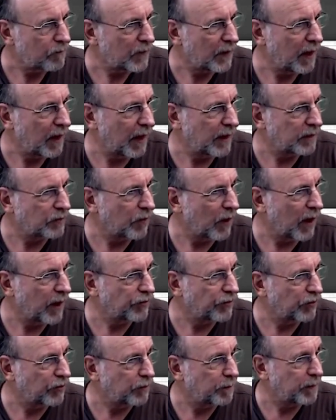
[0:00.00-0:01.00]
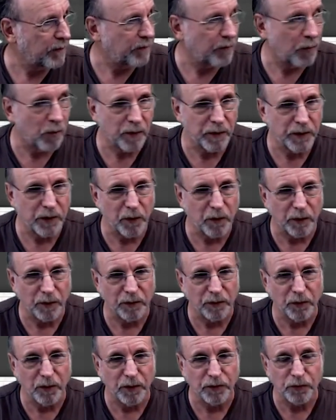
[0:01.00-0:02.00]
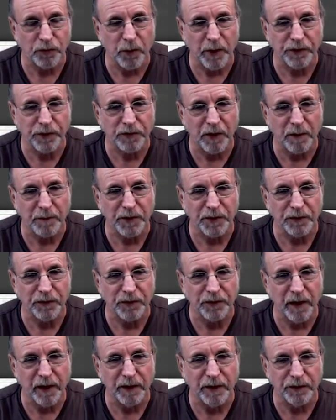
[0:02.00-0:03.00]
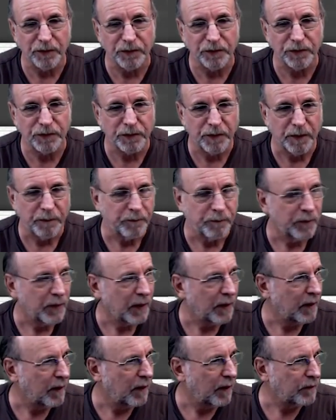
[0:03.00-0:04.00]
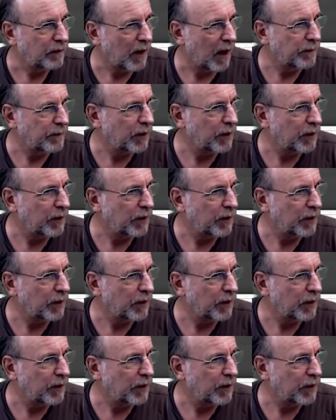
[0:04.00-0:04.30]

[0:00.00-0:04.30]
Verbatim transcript: and crashes before the auto launch wakes up and says, time to